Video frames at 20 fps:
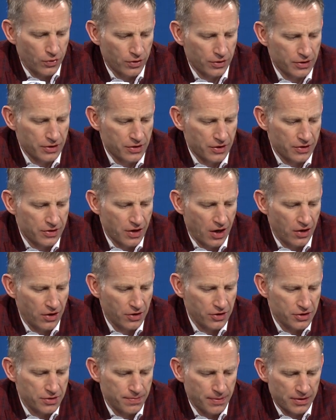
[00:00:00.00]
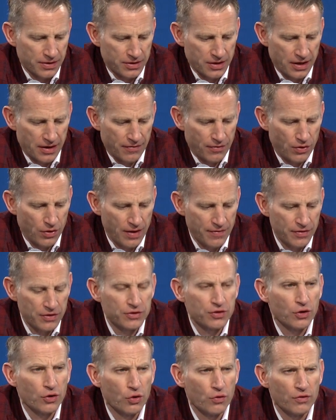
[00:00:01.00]
really good guards, but to have 11
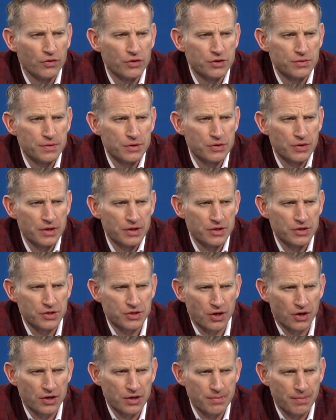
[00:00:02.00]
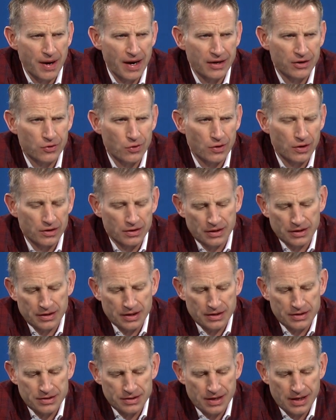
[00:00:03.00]
turnovers between your starting backcourt, like,
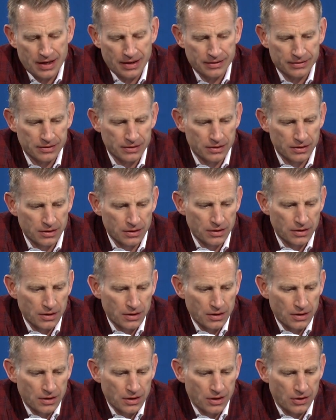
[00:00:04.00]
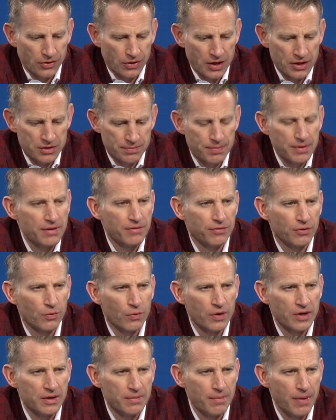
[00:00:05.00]
that's not a recipe for
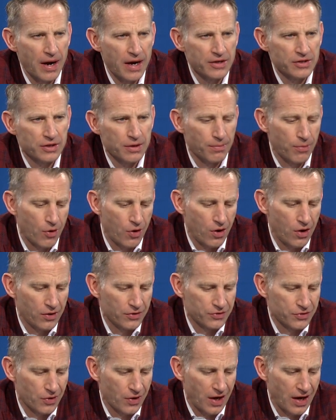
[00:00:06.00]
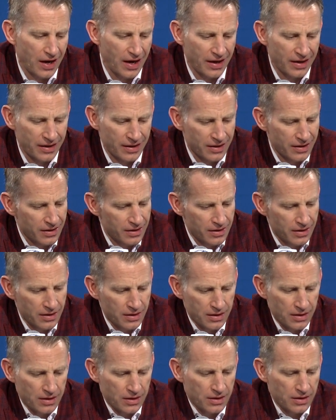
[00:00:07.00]
winning basketball. So
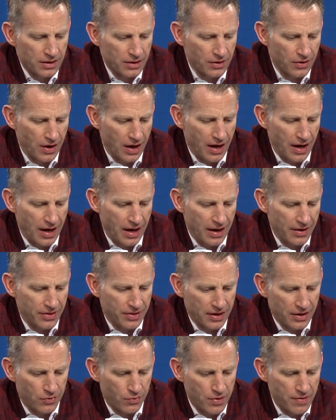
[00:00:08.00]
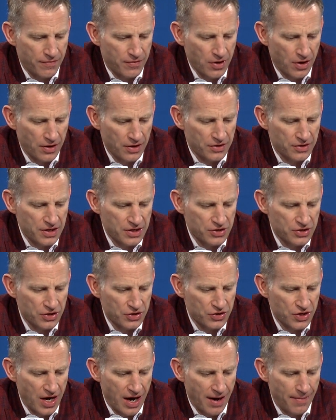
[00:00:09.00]
I think we've done a
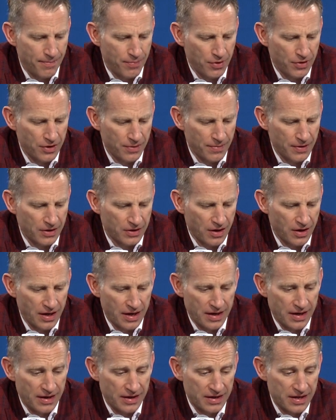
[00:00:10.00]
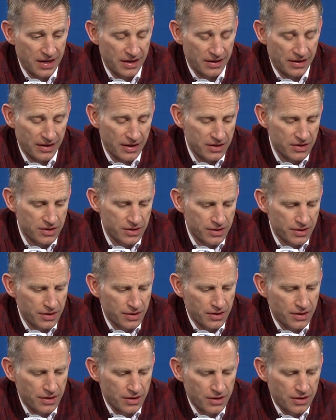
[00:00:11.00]
decent job putting them in. And again, this
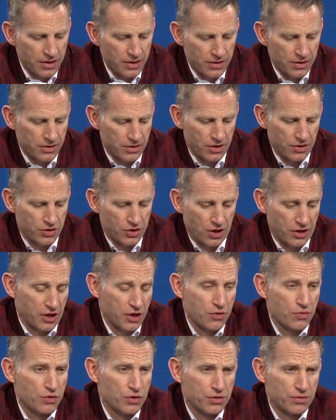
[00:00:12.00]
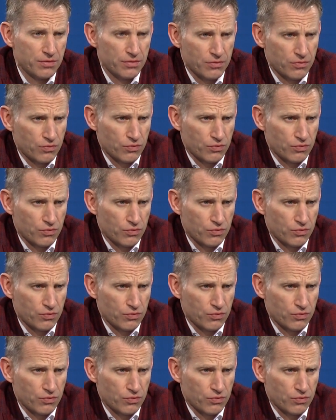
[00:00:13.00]
Kentucky was